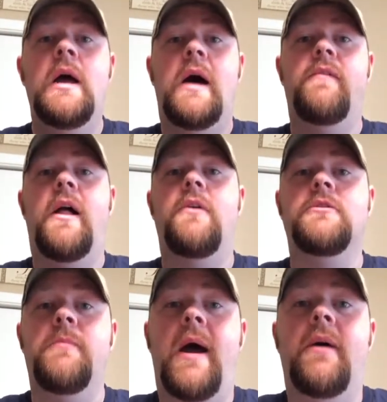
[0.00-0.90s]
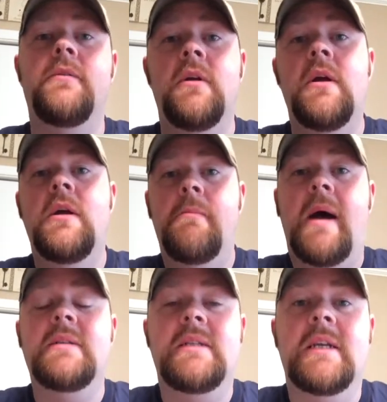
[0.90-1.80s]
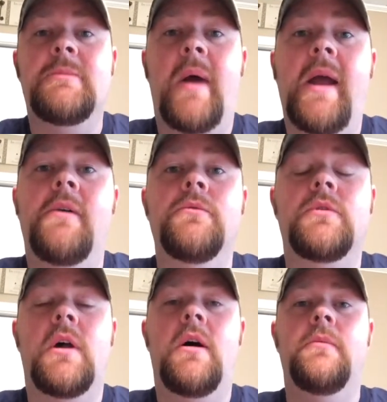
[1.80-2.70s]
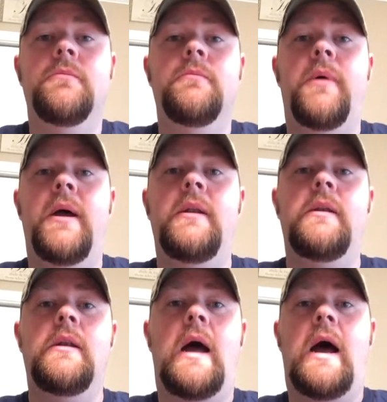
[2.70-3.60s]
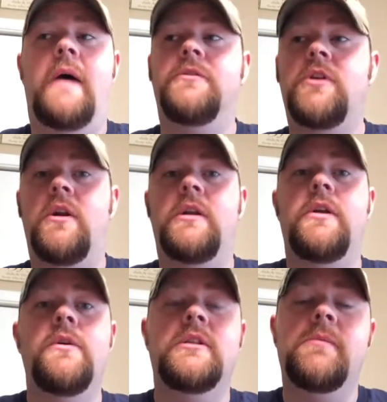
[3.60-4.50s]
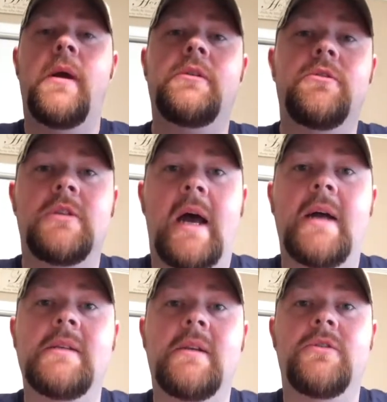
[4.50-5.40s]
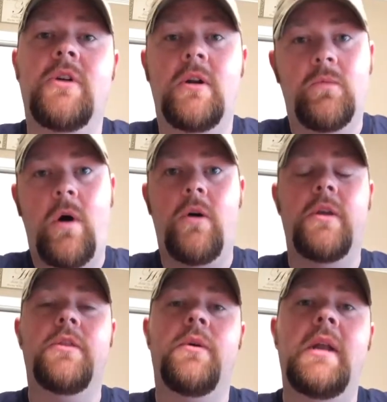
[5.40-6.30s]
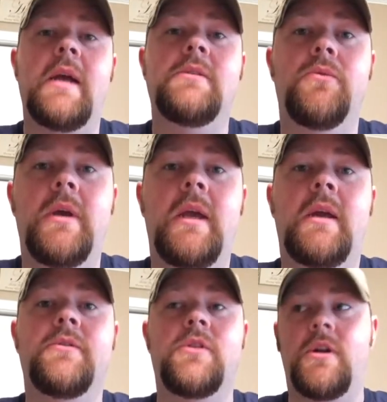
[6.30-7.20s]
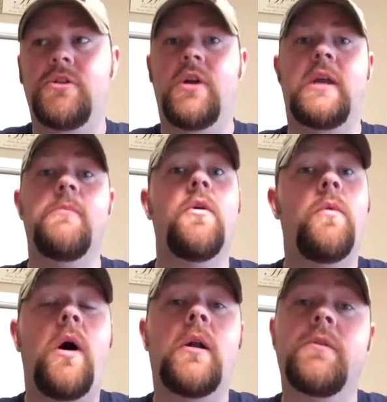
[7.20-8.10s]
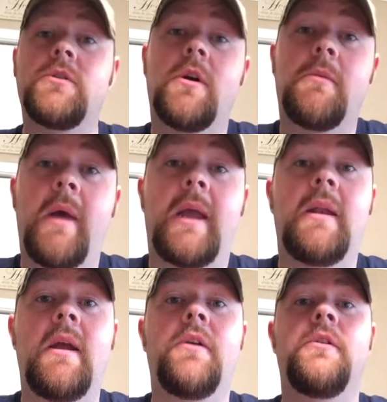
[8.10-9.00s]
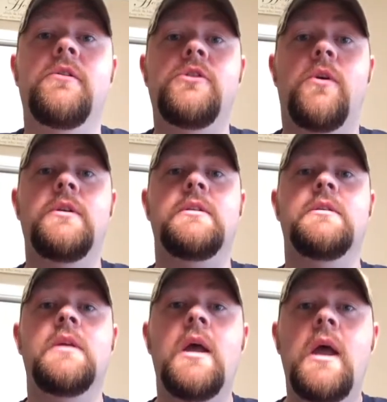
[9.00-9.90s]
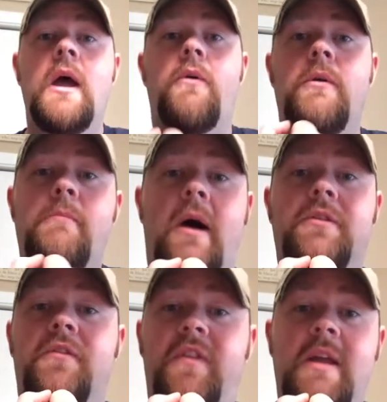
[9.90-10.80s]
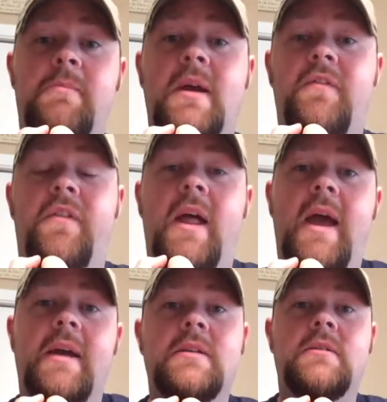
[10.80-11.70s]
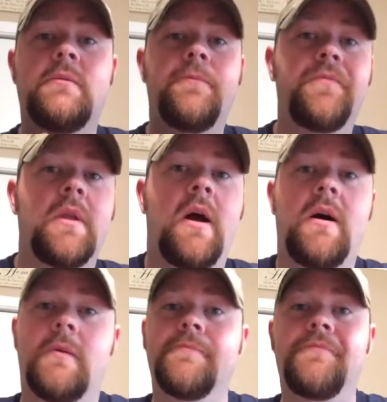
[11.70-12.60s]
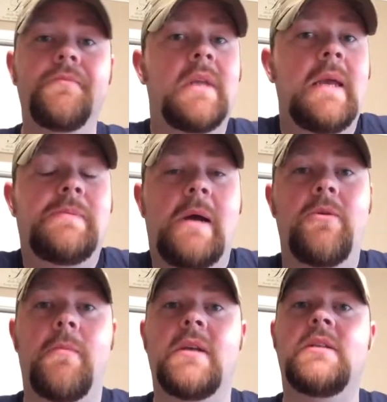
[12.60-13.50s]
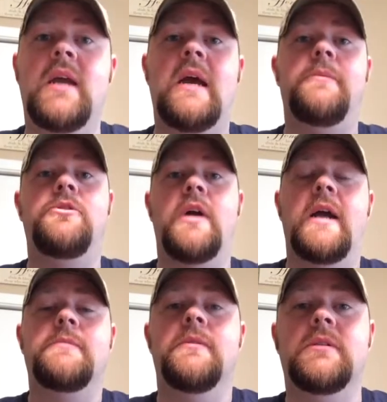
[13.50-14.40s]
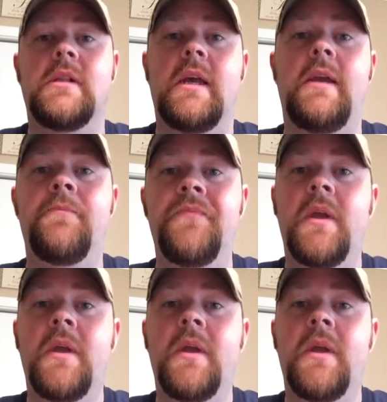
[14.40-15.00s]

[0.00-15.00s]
I've lost about about six pounds. Um, but I've started doing some exercising. I've started walking three days a week. I've started drinking more water. I've started making healthier choices. Went and bought the Fitbit Flex. Um, keeps up with my steps. Tracks my sleep.